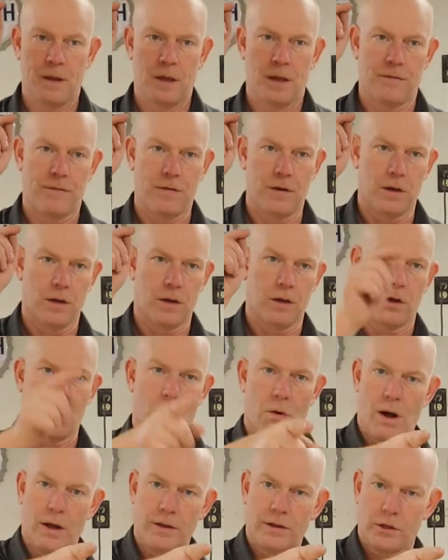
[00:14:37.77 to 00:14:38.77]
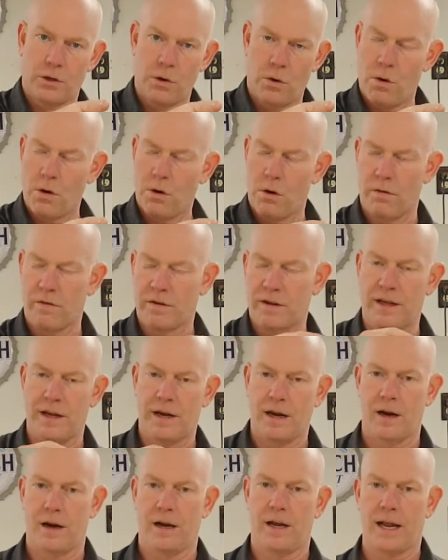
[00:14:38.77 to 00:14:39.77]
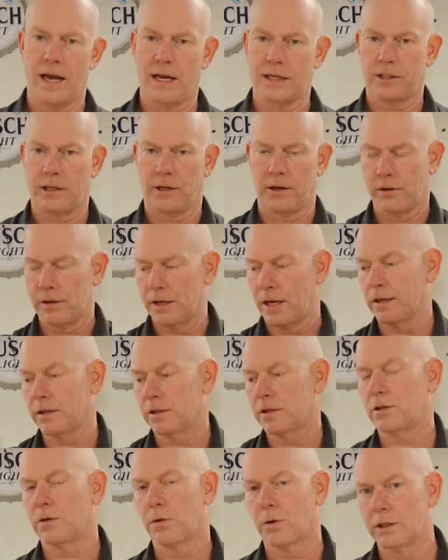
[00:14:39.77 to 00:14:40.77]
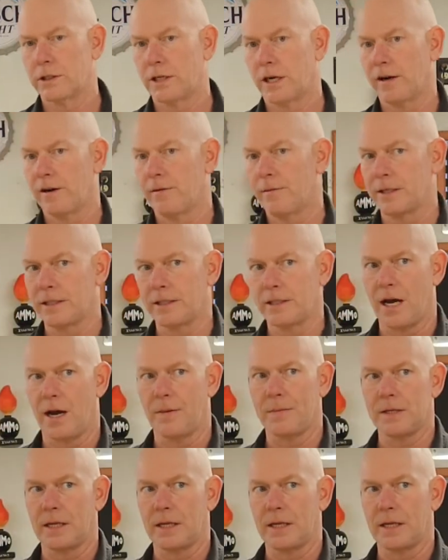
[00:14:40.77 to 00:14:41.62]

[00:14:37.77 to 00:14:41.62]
If you go out the door over there, it actually goes out in the storage area of my shop.